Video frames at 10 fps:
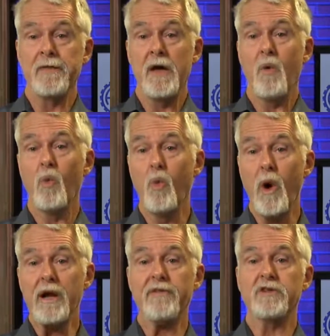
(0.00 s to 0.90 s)

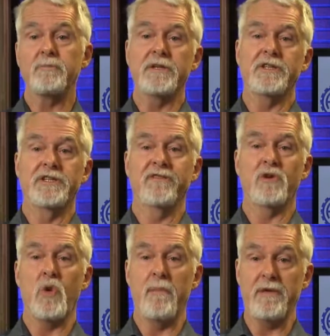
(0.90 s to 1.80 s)
One of those pieces of
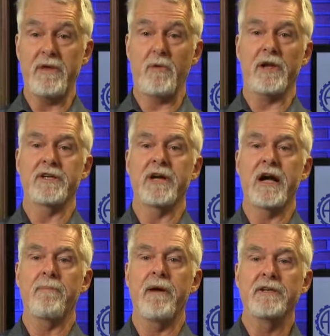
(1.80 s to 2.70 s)
equipment that we're going to
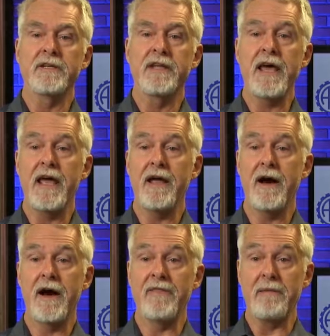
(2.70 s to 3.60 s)
talk about today
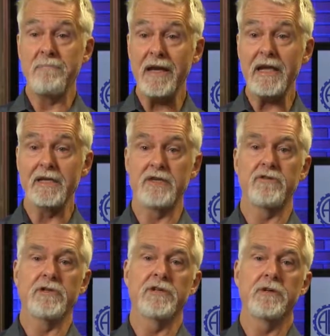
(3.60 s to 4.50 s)
that many
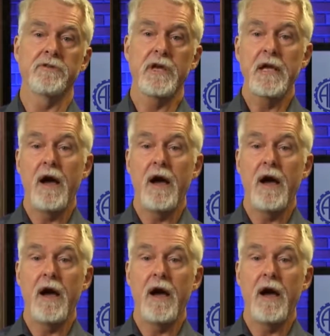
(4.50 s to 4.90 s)
industries use